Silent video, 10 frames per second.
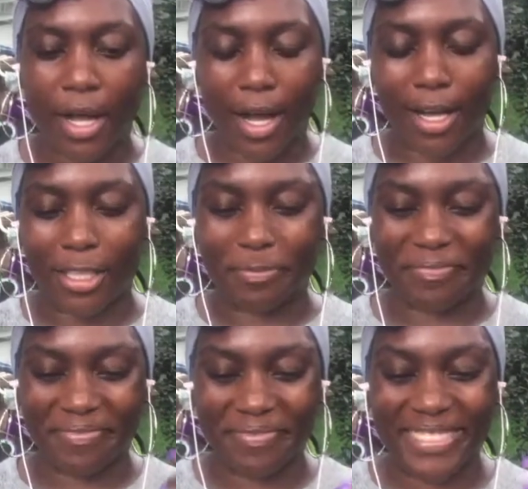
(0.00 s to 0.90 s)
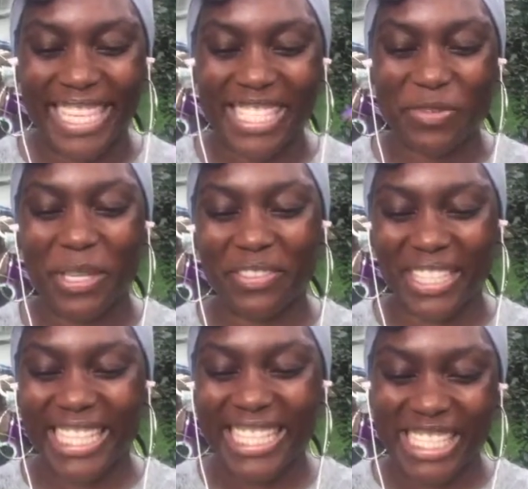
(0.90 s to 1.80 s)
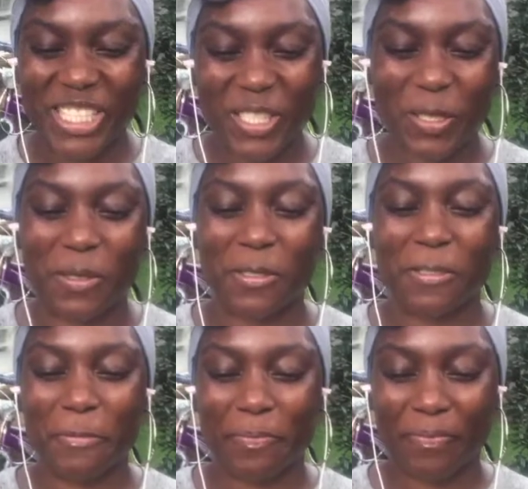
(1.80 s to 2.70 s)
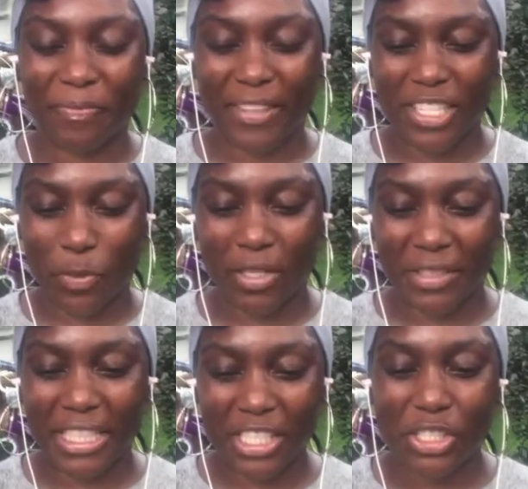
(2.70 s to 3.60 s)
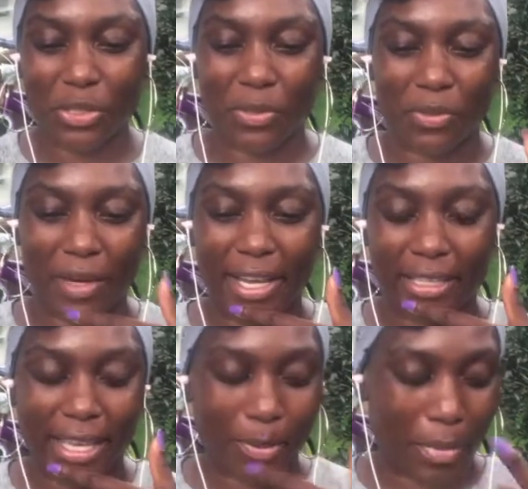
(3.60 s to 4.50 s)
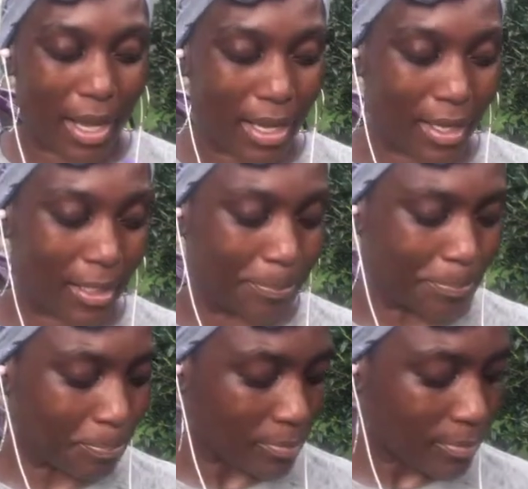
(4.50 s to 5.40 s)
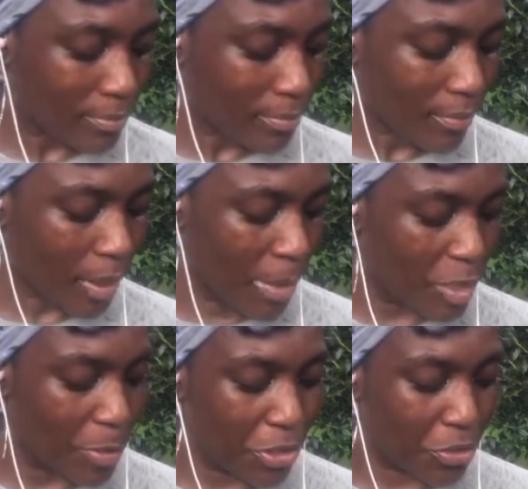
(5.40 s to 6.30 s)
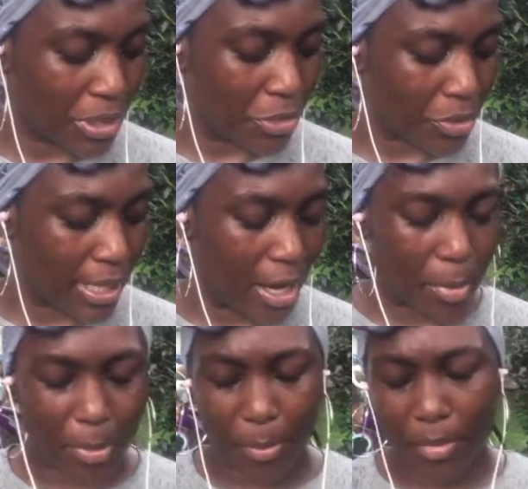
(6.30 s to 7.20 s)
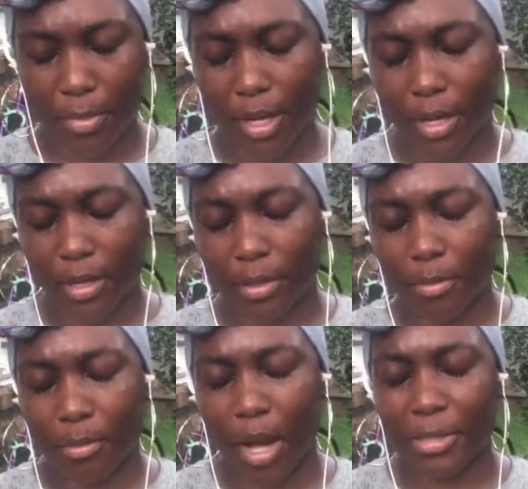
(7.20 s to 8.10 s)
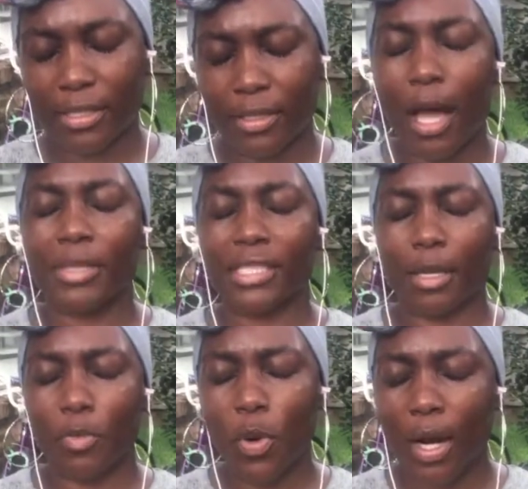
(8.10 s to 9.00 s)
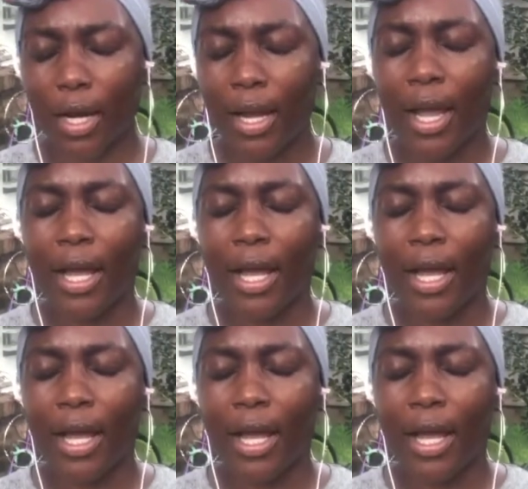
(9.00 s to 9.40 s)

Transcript: it's one of the issues. It's one of the issues, right? Like my my spiritual teacher now, Mama Namaste Moore,